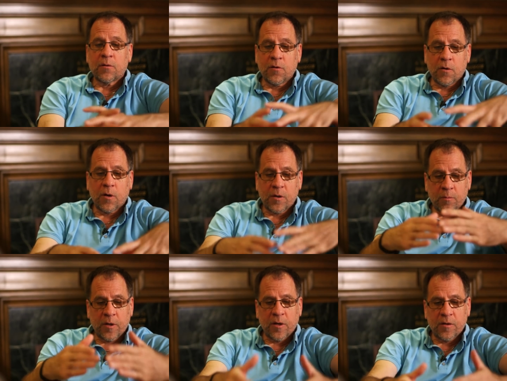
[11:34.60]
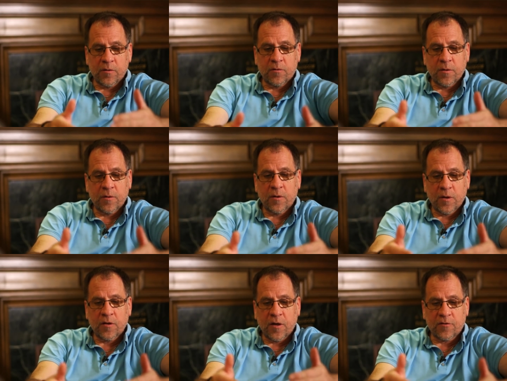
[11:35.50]
You know, uh, uh,
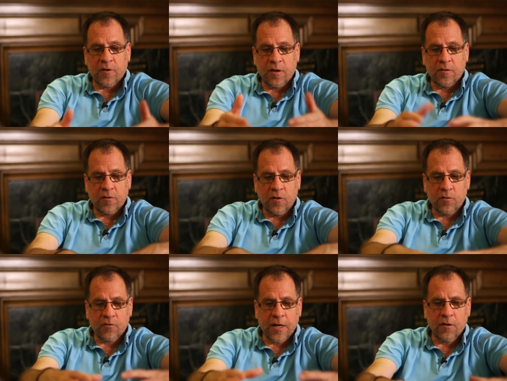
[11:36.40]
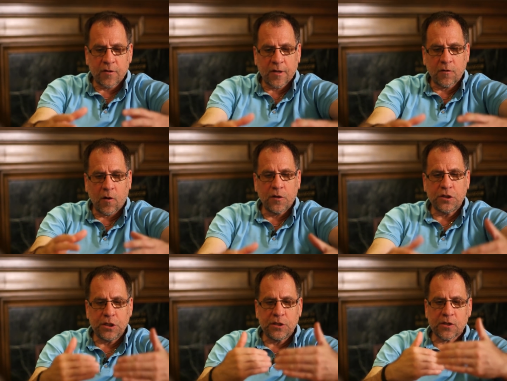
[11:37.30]
uh, uh, you know,
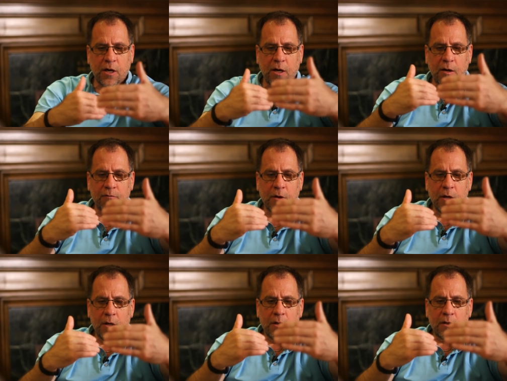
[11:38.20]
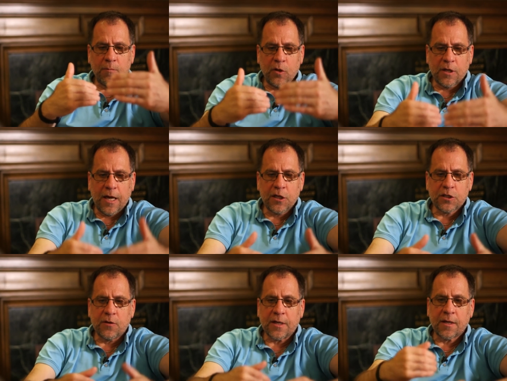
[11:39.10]
psychotechnologies of
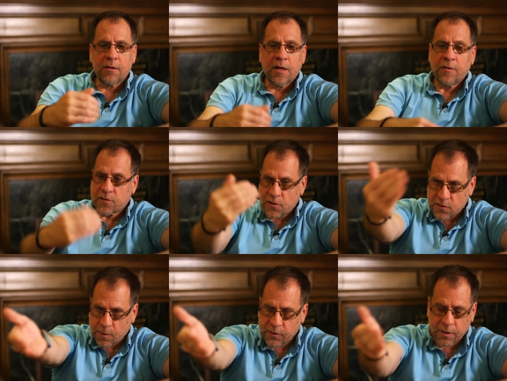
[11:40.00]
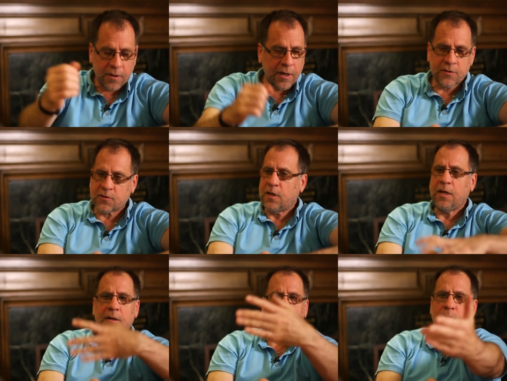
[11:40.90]
communication that can, and this is something that I
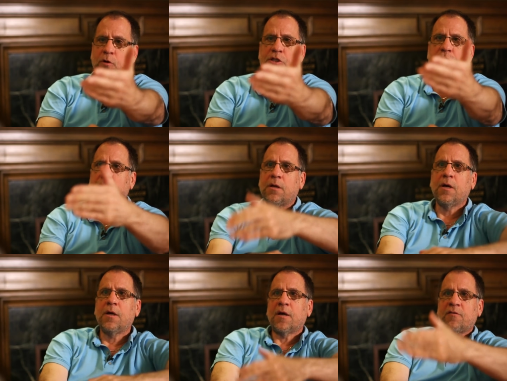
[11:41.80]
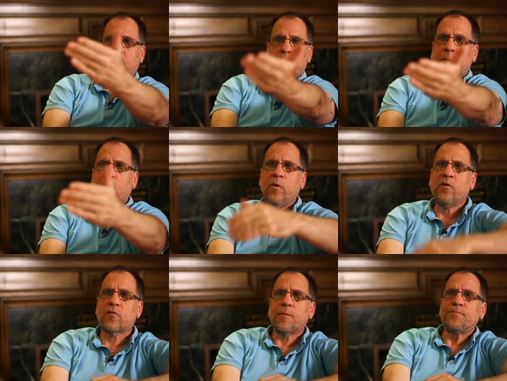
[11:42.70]
see emerging. It's on Rebel
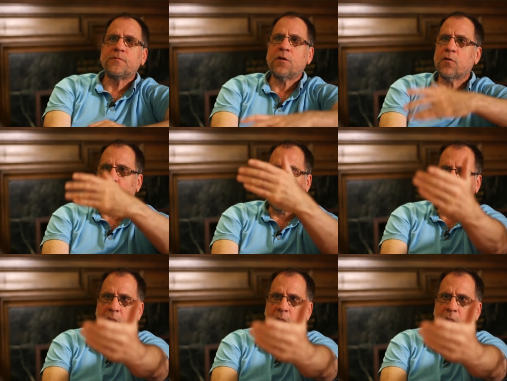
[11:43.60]
Wisdom. You know, the whole